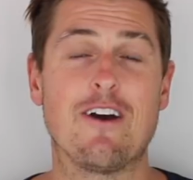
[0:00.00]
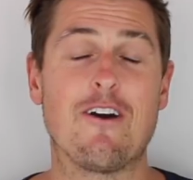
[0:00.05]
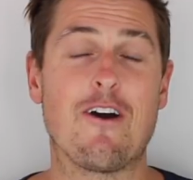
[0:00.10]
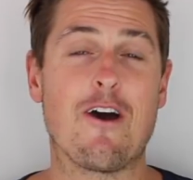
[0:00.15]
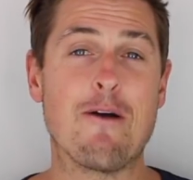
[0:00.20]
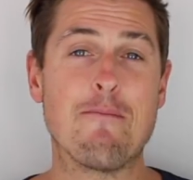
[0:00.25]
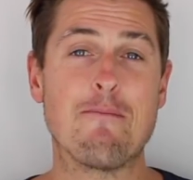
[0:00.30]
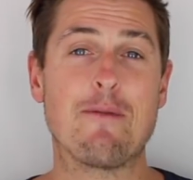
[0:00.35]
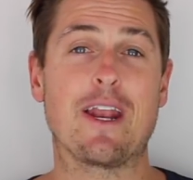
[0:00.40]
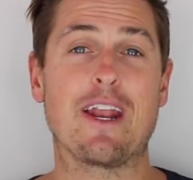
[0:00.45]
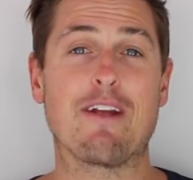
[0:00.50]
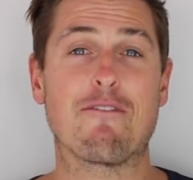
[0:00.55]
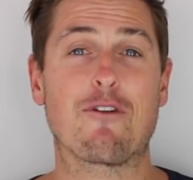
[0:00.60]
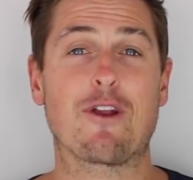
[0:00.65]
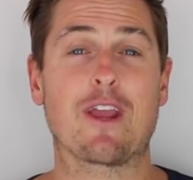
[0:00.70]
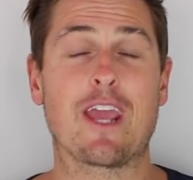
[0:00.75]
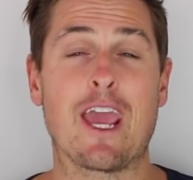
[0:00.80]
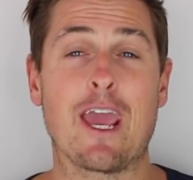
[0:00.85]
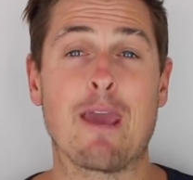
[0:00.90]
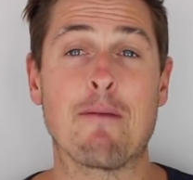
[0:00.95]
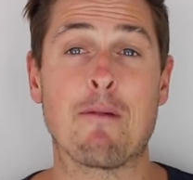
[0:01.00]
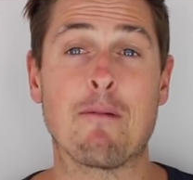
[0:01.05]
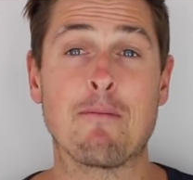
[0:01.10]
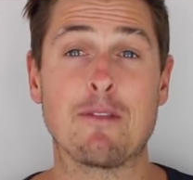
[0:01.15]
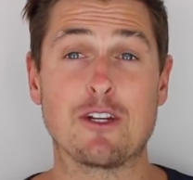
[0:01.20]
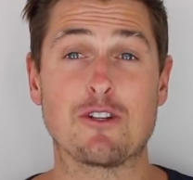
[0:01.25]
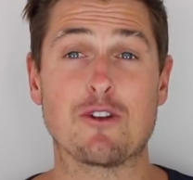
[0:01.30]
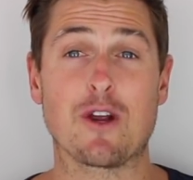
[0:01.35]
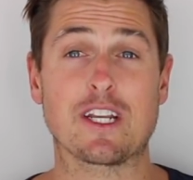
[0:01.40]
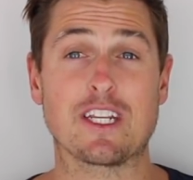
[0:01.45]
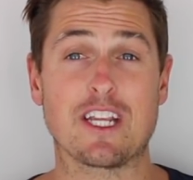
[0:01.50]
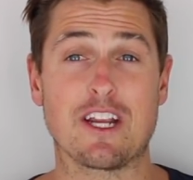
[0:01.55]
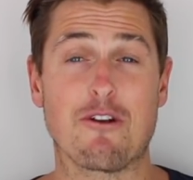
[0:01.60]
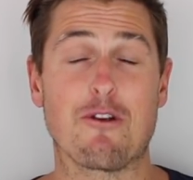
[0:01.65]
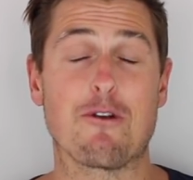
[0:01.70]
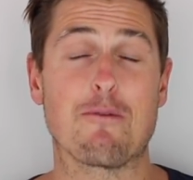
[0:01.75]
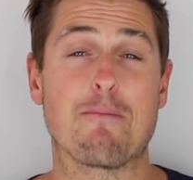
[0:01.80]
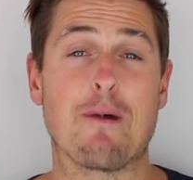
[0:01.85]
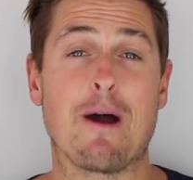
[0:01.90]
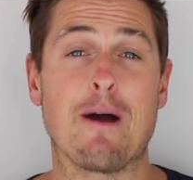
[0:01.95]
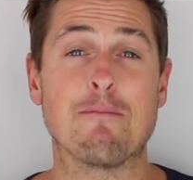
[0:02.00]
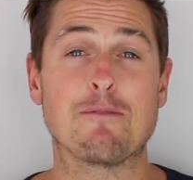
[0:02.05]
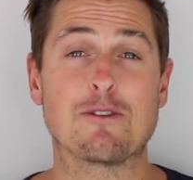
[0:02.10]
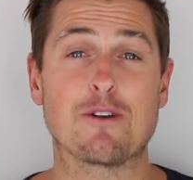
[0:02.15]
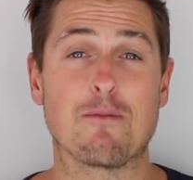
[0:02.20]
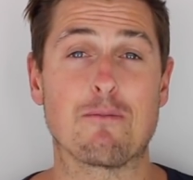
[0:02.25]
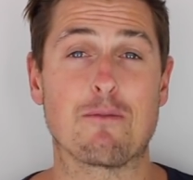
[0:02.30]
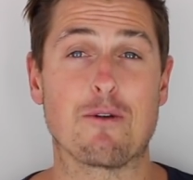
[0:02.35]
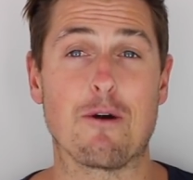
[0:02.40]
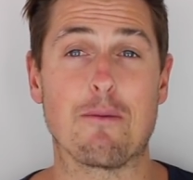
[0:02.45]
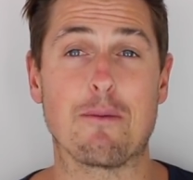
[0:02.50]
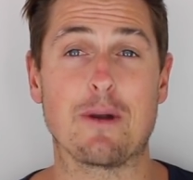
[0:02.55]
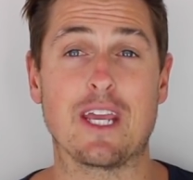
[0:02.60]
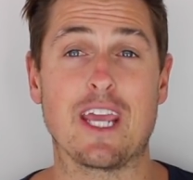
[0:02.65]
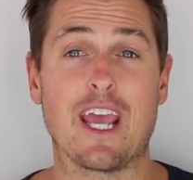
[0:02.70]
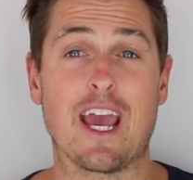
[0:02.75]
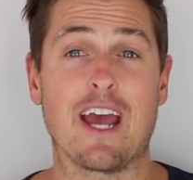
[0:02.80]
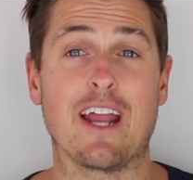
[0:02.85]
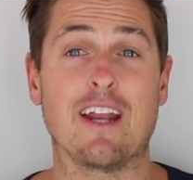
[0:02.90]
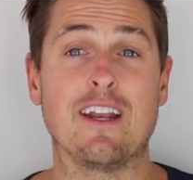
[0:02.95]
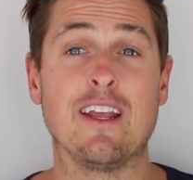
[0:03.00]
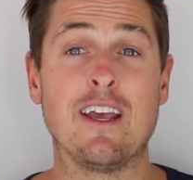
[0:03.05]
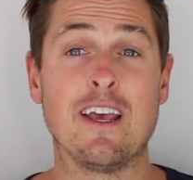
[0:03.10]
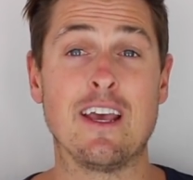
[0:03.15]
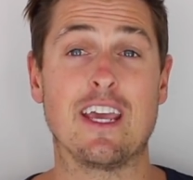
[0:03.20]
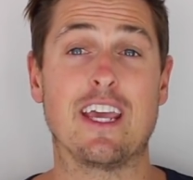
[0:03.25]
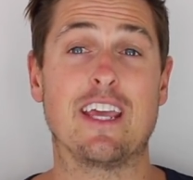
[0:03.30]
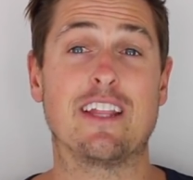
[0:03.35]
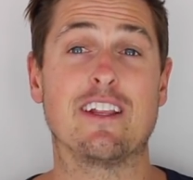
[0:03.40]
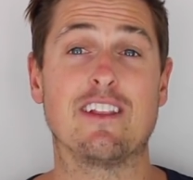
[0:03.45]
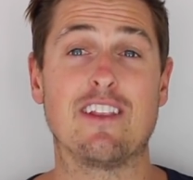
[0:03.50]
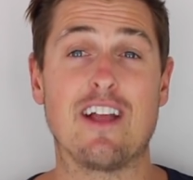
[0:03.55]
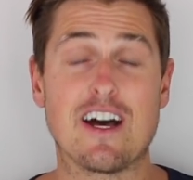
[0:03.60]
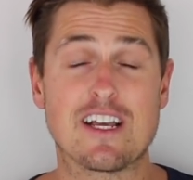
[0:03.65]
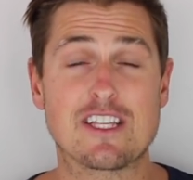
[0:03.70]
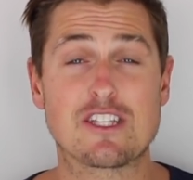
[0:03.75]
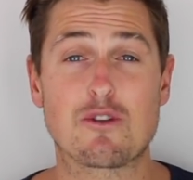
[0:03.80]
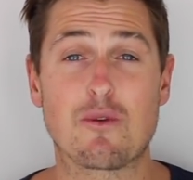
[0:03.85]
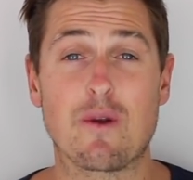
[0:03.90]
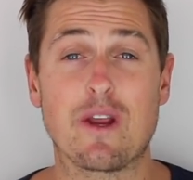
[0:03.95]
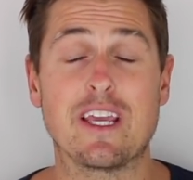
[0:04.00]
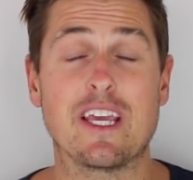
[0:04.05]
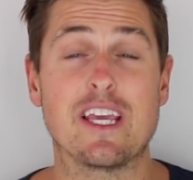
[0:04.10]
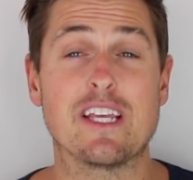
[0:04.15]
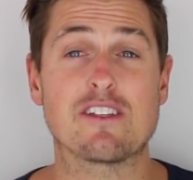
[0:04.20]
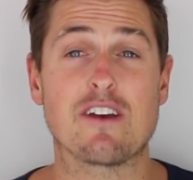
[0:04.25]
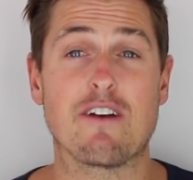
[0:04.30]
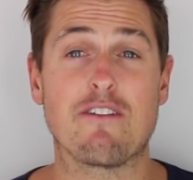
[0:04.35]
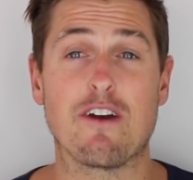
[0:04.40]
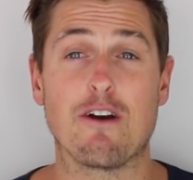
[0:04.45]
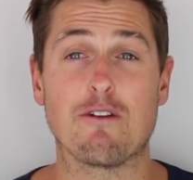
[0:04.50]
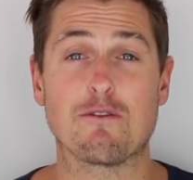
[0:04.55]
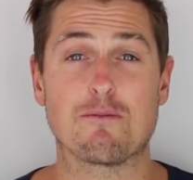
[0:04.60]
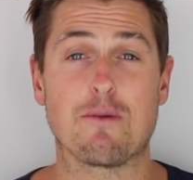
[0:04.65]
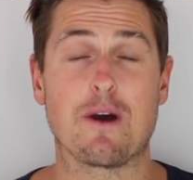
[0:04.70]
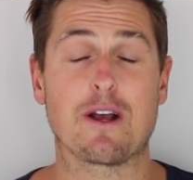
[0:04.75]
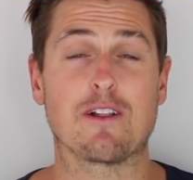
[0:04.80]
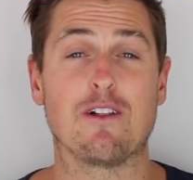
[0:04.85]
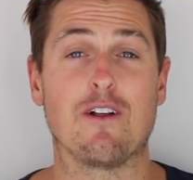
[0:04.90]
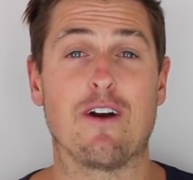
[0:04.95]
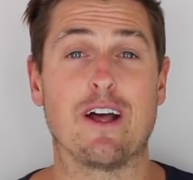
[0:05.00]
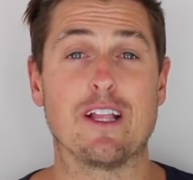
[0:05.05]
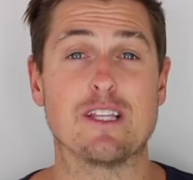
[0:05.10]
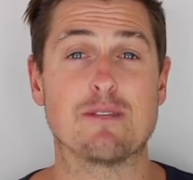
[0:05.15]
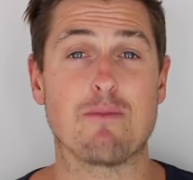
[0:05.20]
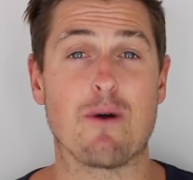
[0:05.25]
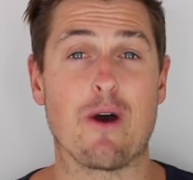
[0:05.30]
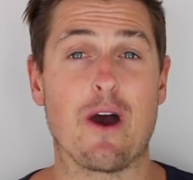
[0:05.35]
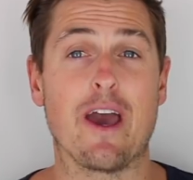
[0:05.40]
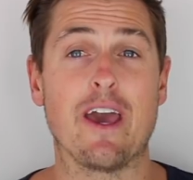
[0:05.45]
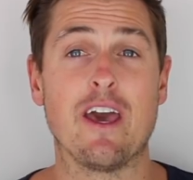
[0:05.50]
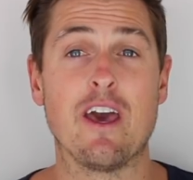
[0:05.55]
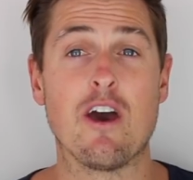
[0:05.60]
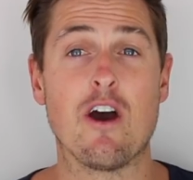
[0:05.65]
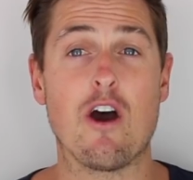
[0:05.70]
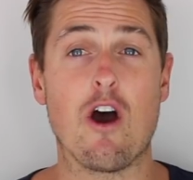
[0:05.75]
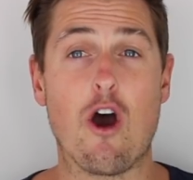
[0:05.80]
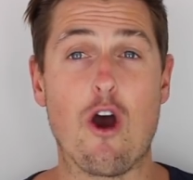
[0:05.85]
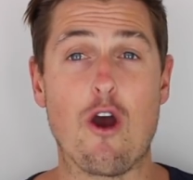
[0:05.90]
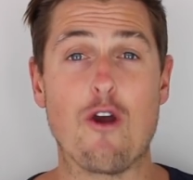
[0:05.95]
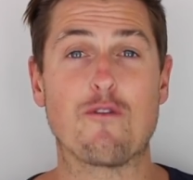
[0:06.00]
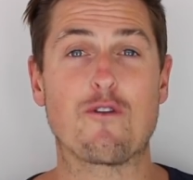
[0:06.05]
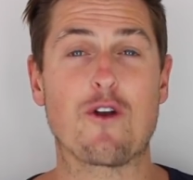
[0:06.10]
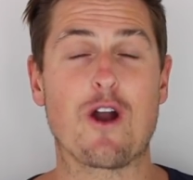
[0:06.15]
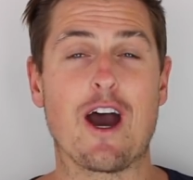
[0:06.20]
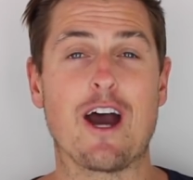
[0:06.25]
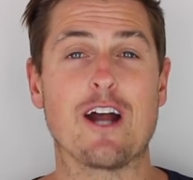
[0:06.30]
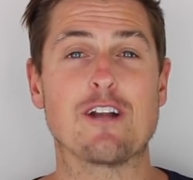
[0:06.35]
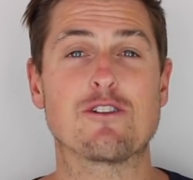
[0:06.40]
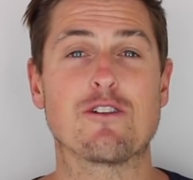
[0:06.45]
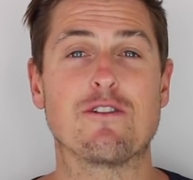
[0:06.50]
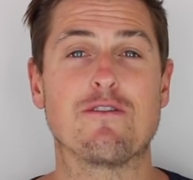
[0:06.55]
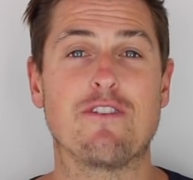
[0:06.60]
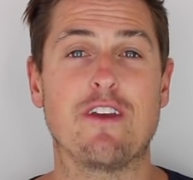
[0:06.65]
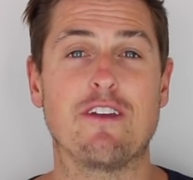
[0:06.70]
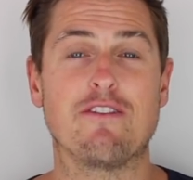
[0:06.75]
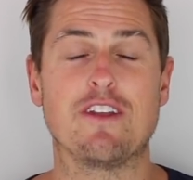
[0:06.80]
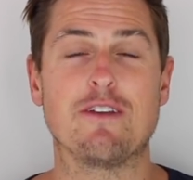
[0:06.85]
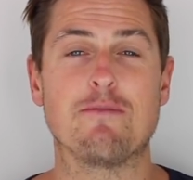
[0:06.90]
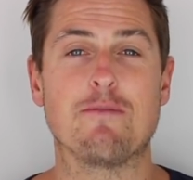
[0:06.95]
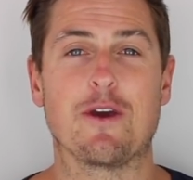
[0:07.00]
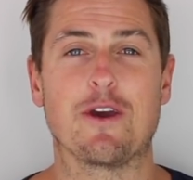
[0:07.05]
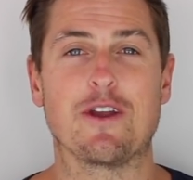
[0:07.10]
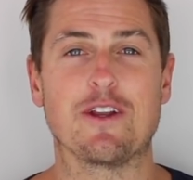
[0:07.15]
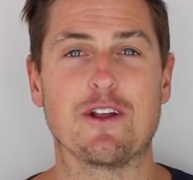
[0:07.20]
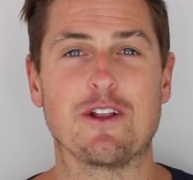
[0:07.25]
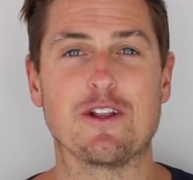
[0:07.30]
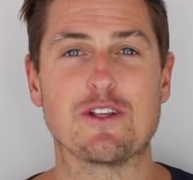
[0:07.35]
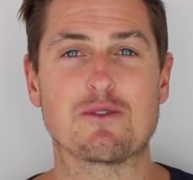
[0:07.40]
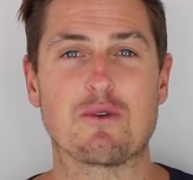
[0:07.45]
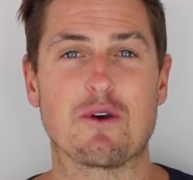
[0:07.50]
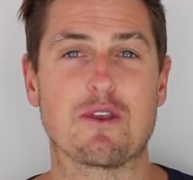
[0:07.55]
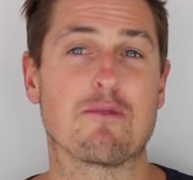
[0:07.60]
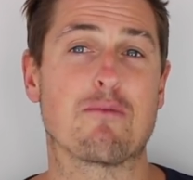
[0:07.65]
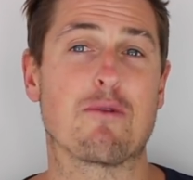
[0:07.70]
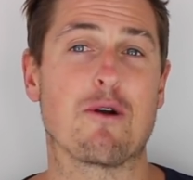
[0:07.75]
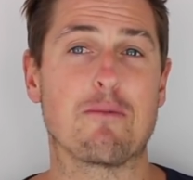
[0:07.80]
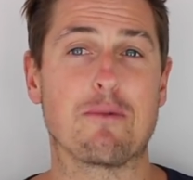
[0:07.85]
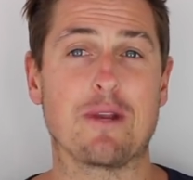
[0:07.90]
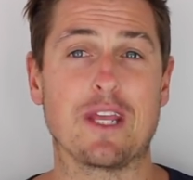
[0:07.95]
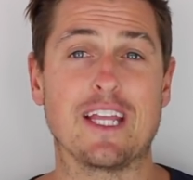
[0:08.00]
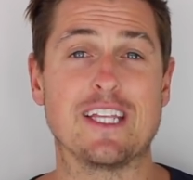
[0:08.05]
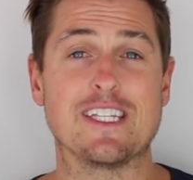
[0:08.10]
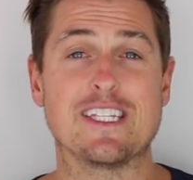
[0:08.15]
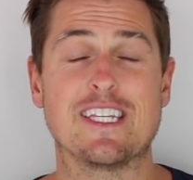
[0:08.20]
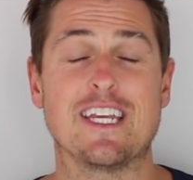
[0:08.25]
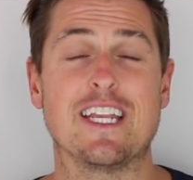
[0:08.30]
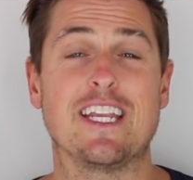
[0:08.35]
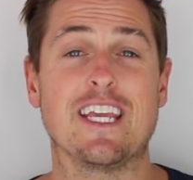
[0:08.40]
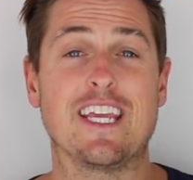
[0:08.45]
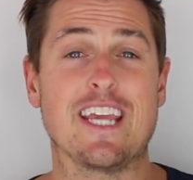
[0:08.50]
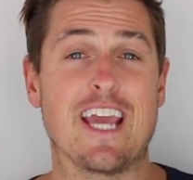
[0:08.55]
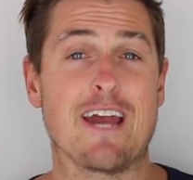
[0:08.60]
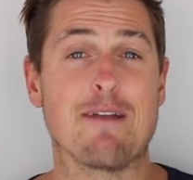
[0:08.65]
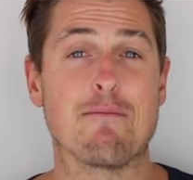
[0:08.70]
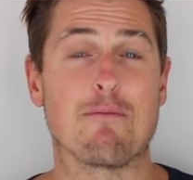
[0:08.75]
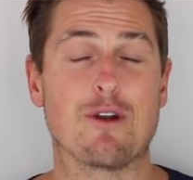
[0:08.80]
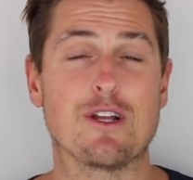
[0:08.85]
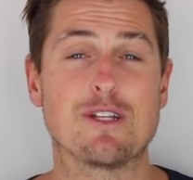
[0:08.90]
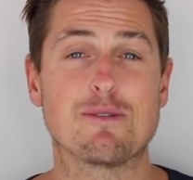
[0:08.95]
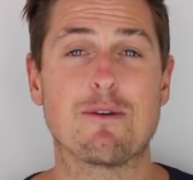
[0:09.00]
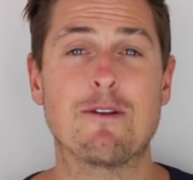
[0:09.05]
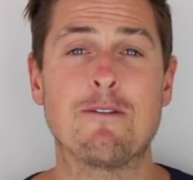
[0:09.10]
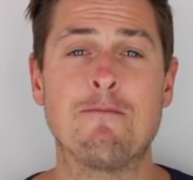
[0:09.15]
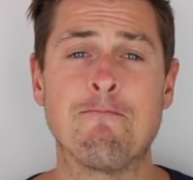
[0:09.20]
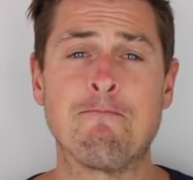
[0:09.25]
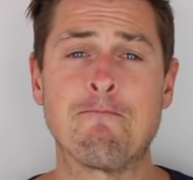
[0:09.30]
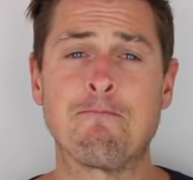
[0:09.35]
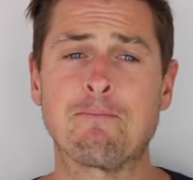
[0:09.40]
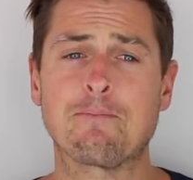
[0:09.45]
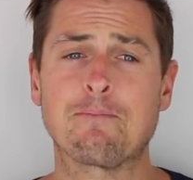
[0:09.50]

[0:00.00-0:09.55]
I'm Ben Everingham. I'm the director here at Pumped On Property, and in the last 3 years I've helped my clients buy over $150 million worth of property in Sydney and Brisbane.